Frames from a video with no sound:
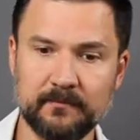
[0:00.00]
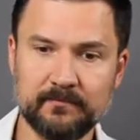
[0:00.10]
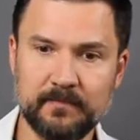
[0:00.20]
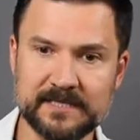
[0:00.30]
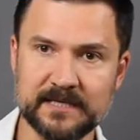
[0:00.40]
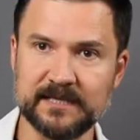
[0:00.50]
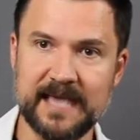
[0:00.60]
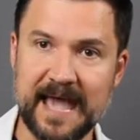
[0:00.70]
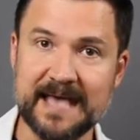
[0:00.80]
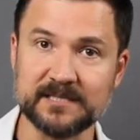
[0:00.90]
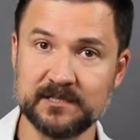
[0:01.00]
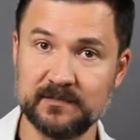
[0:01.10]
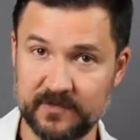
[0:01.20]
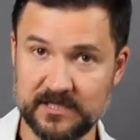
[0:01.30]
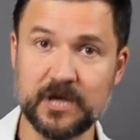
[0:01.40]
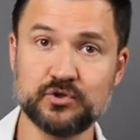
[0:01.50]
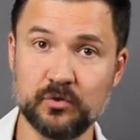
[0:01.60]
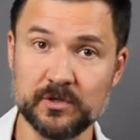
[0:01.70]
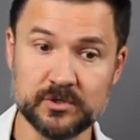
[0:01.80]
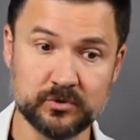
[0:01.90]
basically ask the facet
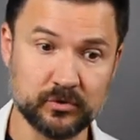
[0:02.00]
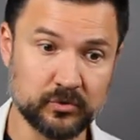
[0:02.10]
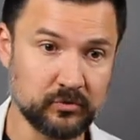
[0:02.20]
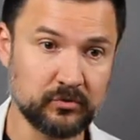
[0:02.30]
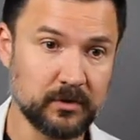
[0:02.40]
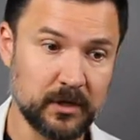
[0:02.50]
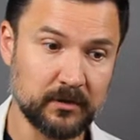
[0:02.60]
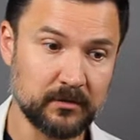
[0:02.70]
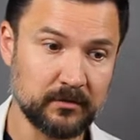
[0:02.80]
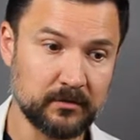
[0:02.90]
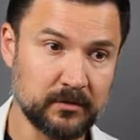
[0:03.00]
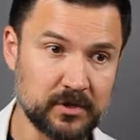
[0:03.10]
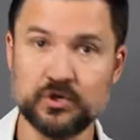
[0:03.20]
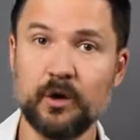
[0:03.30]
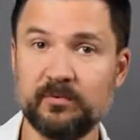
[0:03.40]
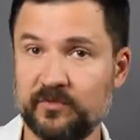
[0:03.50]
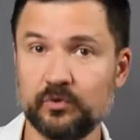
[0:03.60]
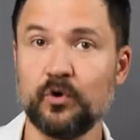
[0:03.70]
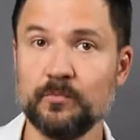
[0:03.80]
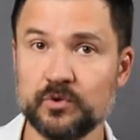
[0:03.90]
joints to do the job of a
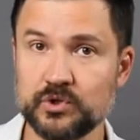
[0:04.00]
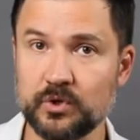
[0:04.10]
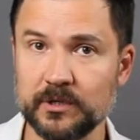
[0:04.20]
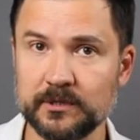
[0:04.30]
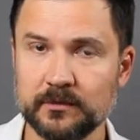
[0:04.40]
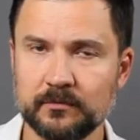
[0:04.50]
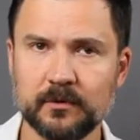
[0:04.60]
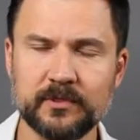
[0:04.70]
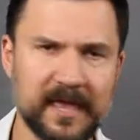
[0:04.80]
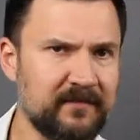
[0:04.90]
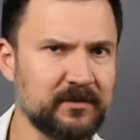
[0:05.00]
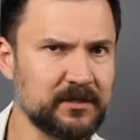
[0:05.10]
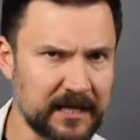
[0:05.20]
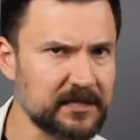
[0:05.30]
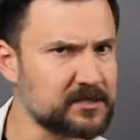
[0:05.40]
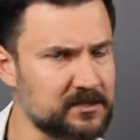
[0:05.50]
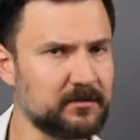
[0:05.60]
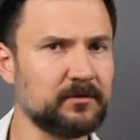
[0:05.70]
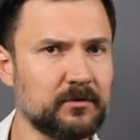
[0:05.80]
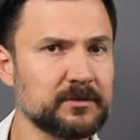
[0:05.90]
normal joint. Well, they haven't done this in
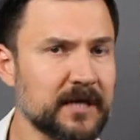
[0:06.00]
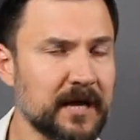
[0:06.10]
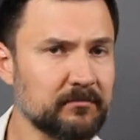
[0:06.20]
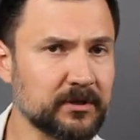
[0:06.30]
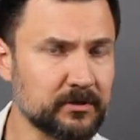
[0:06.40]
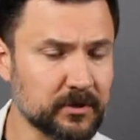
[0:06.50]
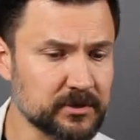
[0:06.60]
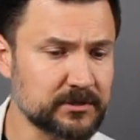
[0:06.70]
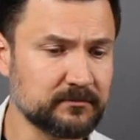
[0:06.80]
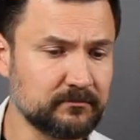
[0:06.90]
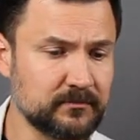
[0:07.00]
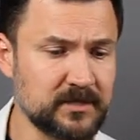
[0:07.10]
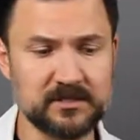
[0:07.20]
a long time because this